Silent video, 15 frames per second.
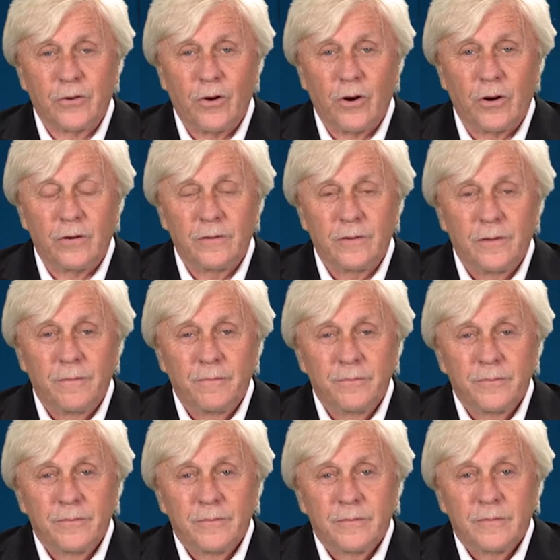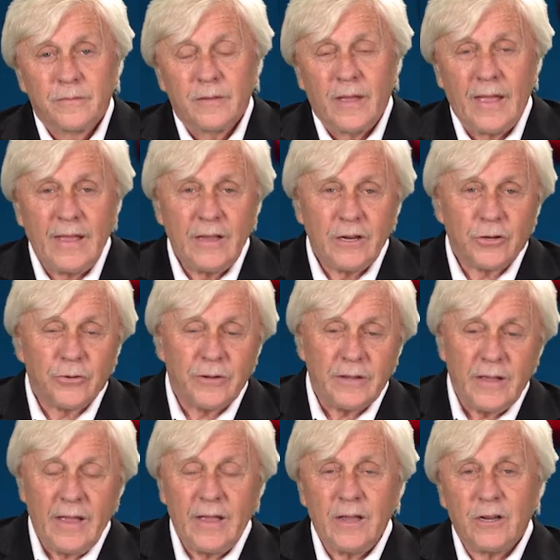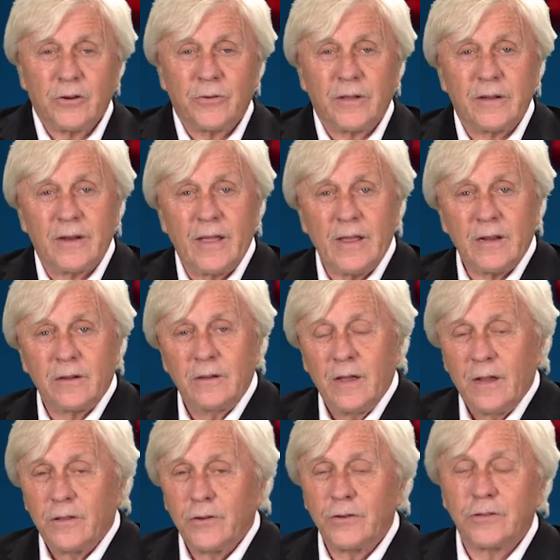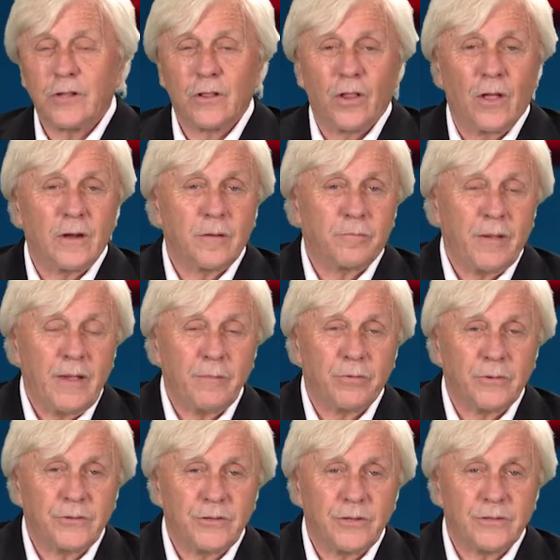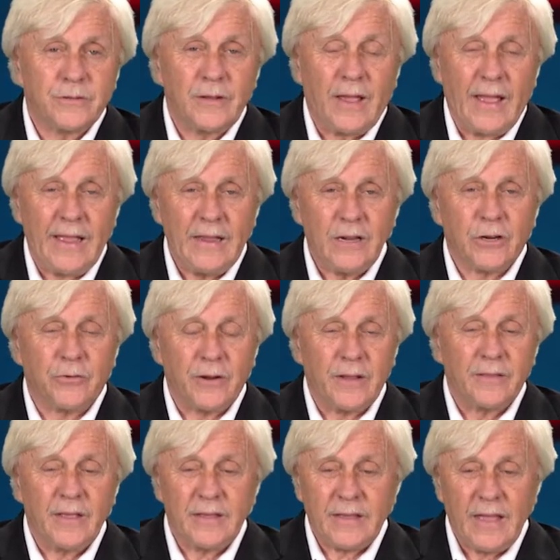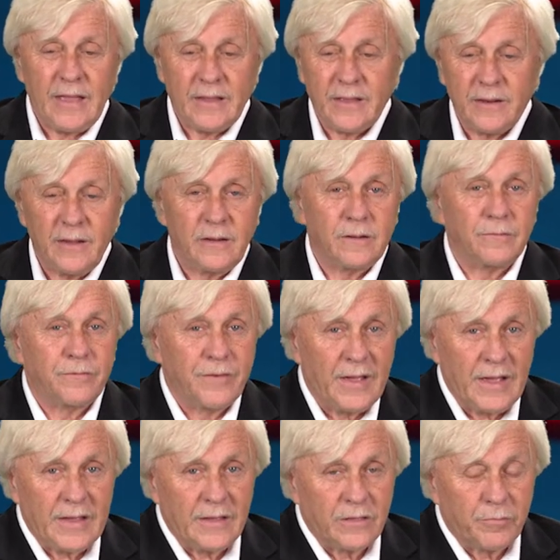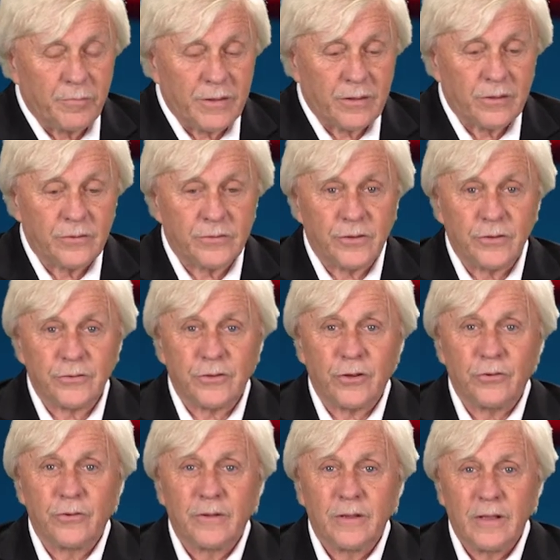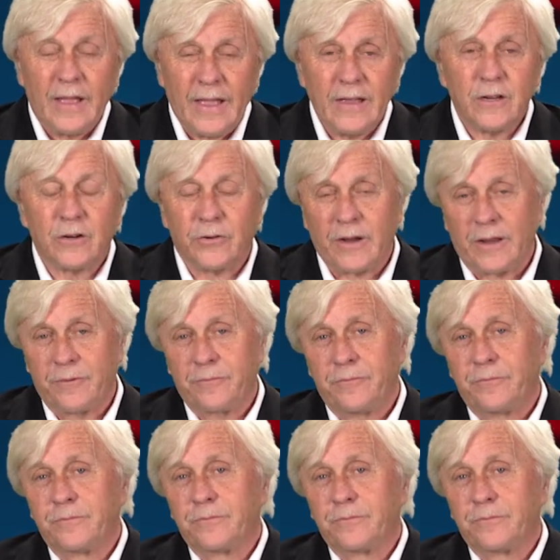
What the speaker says: the car. Angry. There's a lot of people just angry. They can't get into faith because they're so angry.